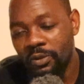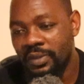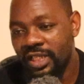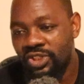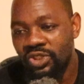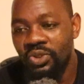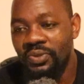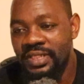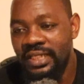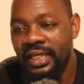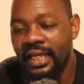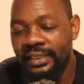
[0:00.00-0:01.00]
room that you're
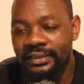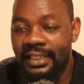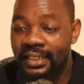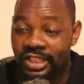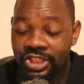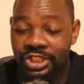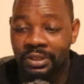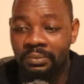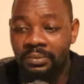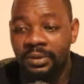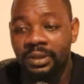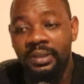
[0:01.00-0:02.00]
using at the
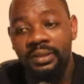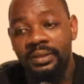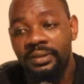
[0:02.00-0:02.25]
gym